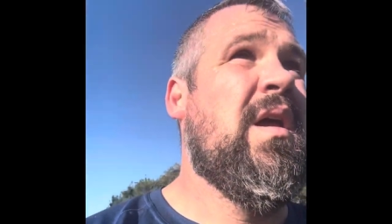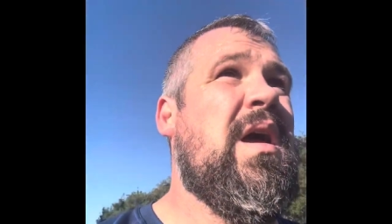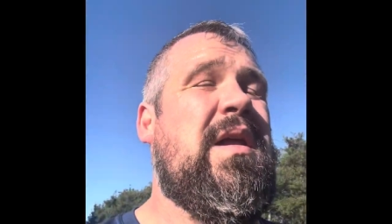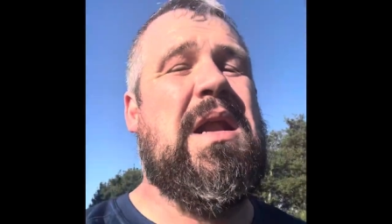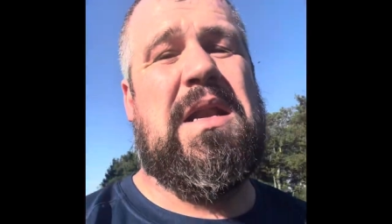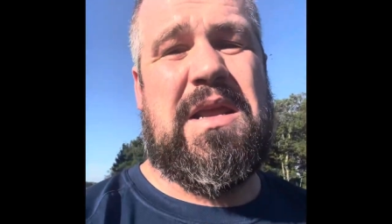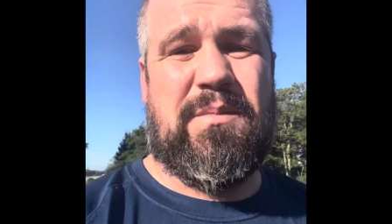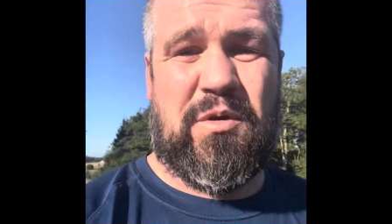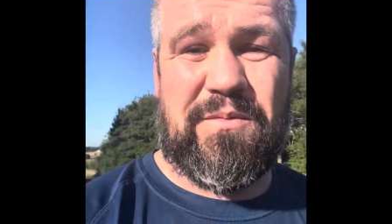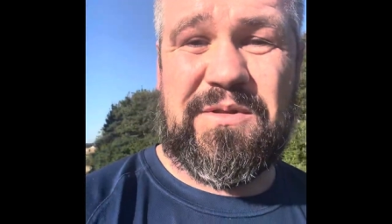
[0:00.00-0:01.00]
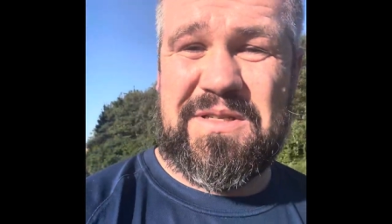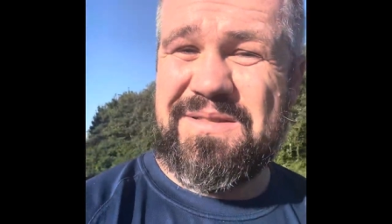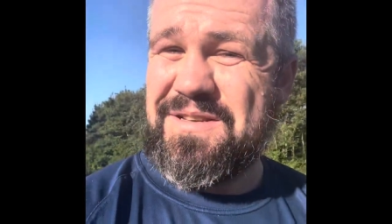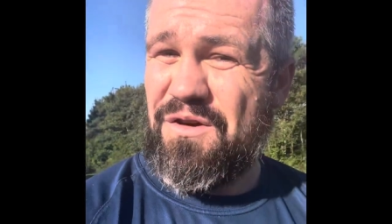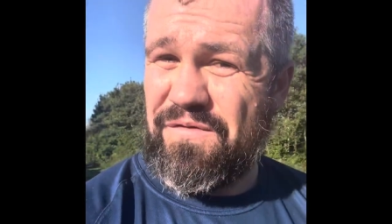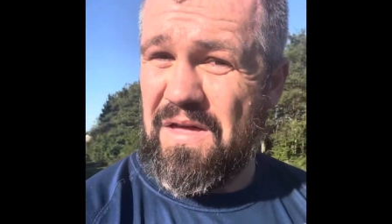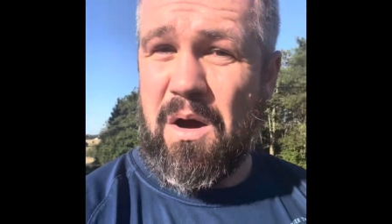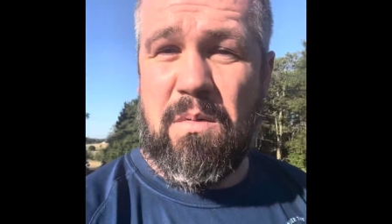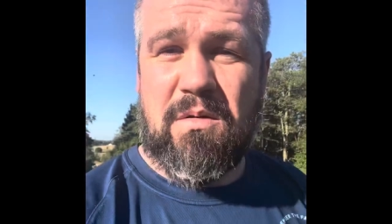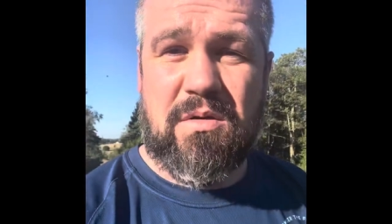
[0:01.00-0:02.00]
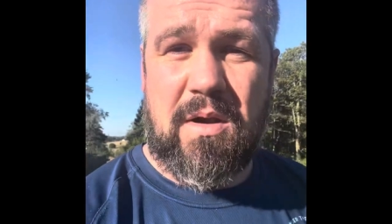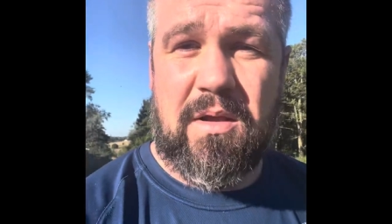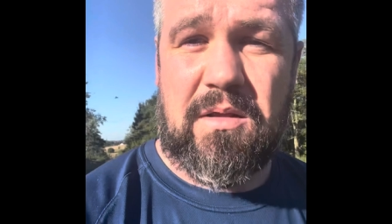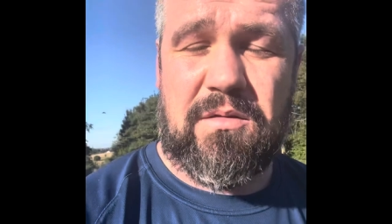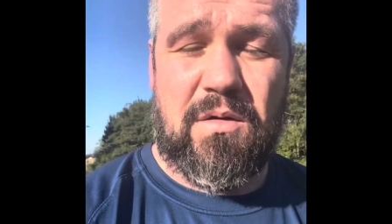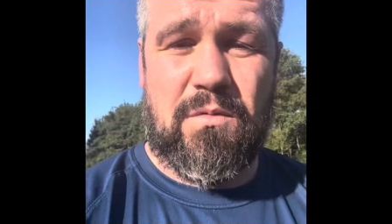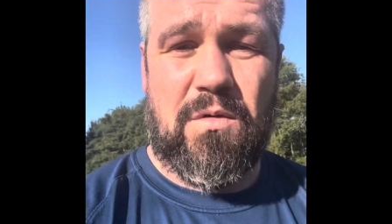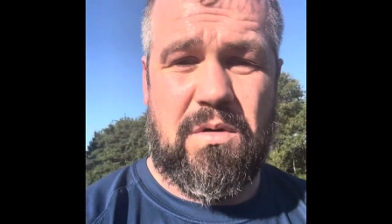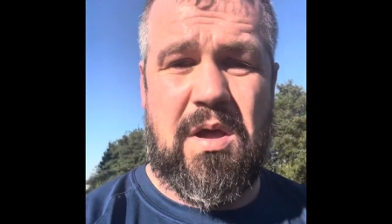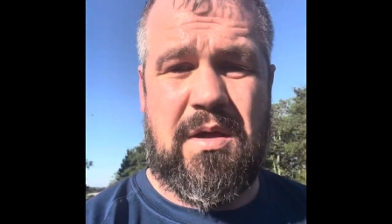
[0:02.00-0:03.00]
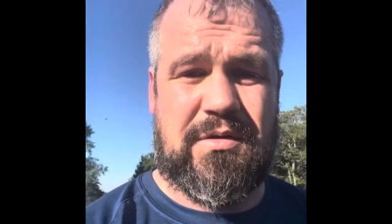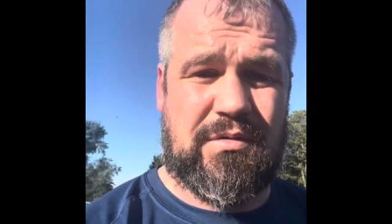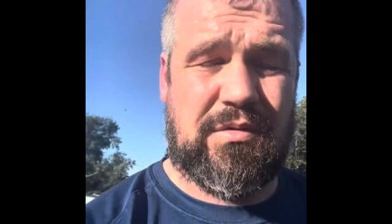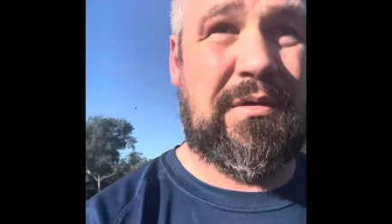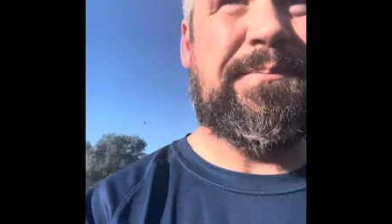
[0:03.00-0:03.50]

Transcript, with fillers: And I need to promise myself that I will run it and not walk. So